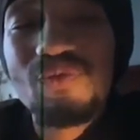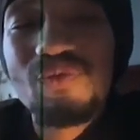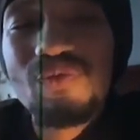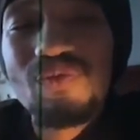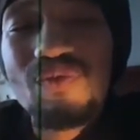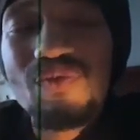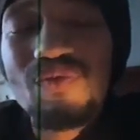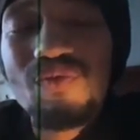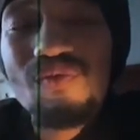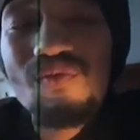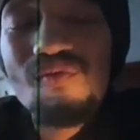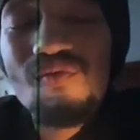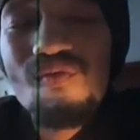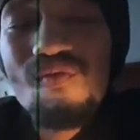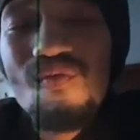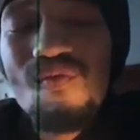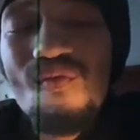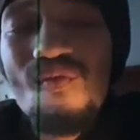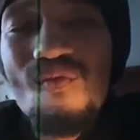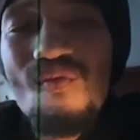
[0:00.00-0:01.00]

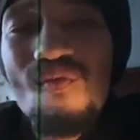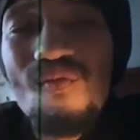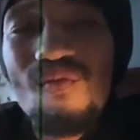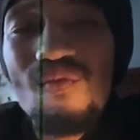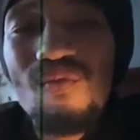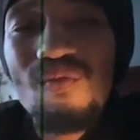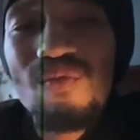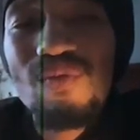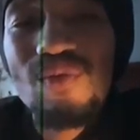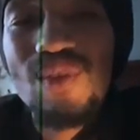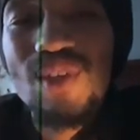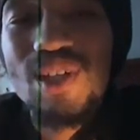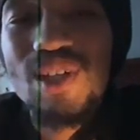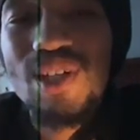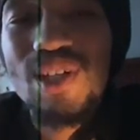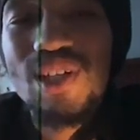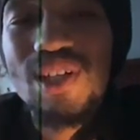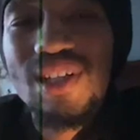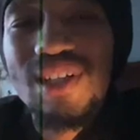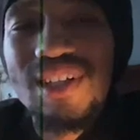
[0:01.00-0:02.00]

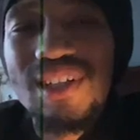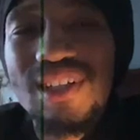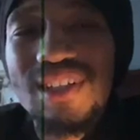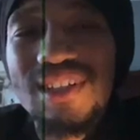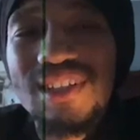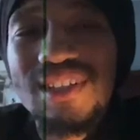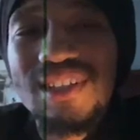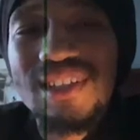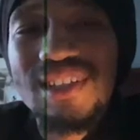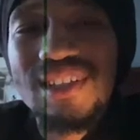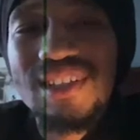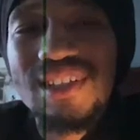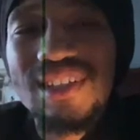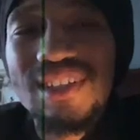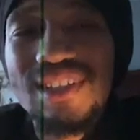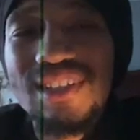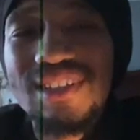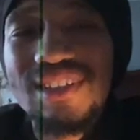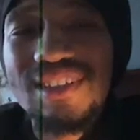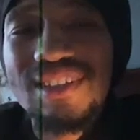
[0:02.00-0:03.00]

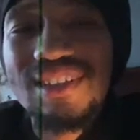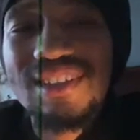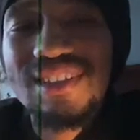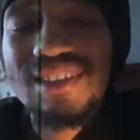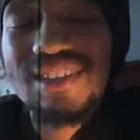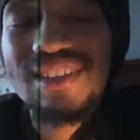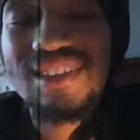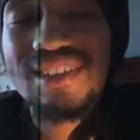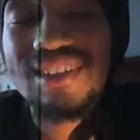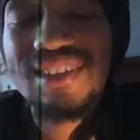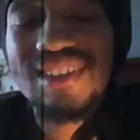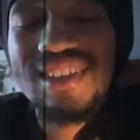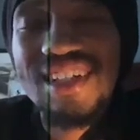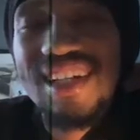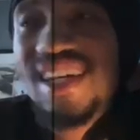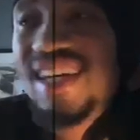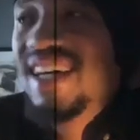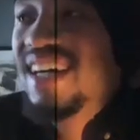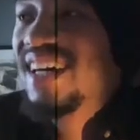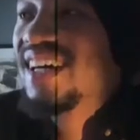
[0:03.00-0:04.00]

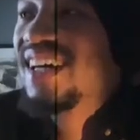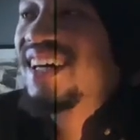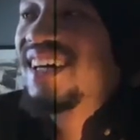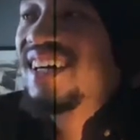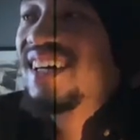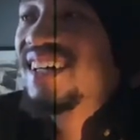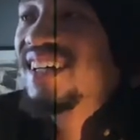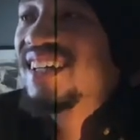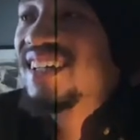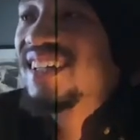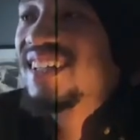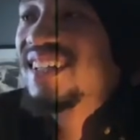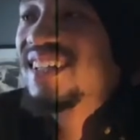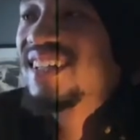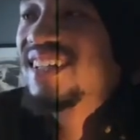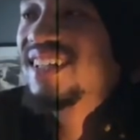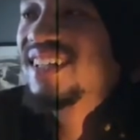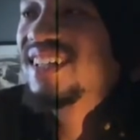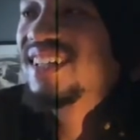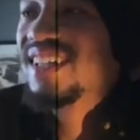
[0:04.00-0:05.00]

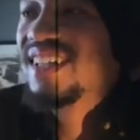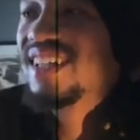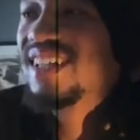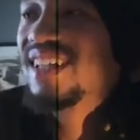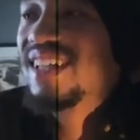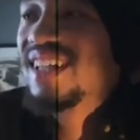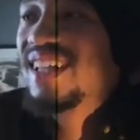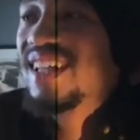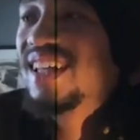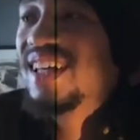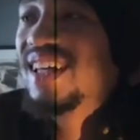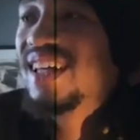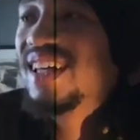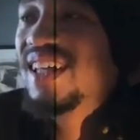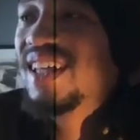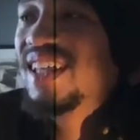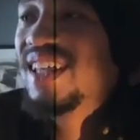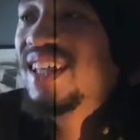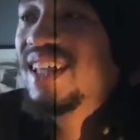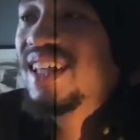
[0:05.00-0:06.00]
Nobody speaks.